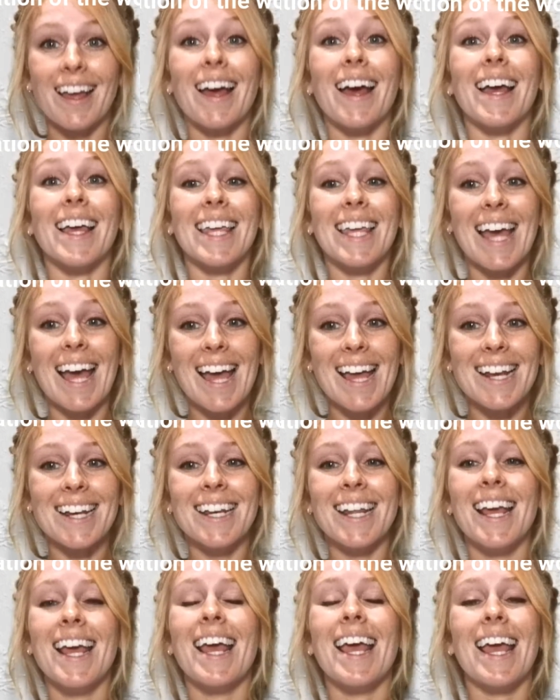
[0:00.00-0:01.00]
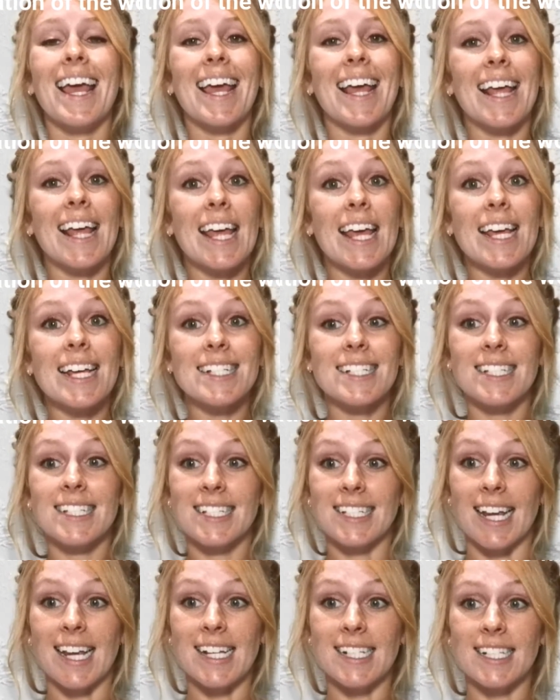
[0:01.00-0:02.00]
Again, here it's
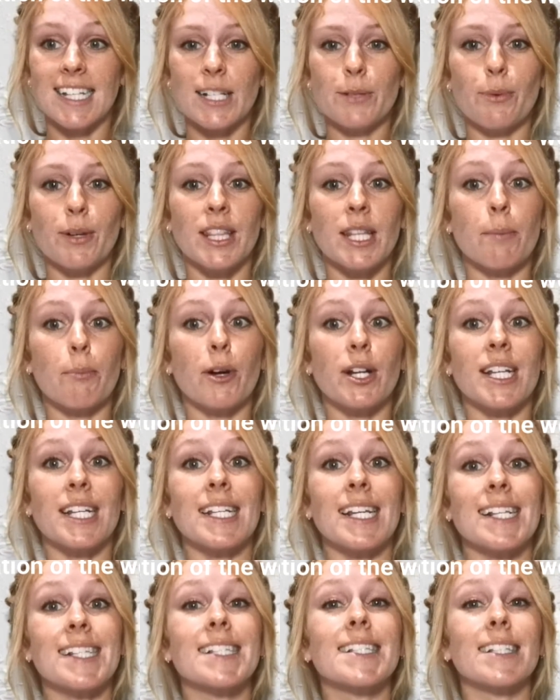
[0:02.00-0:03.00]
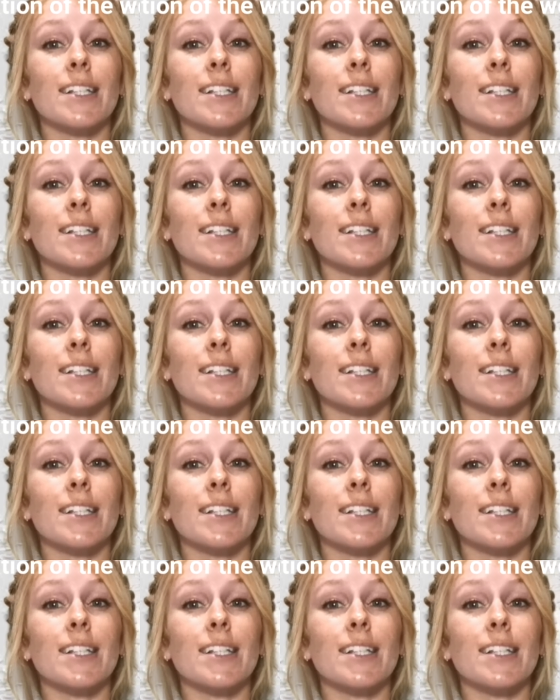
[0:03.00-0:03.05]
stated when the breadie needs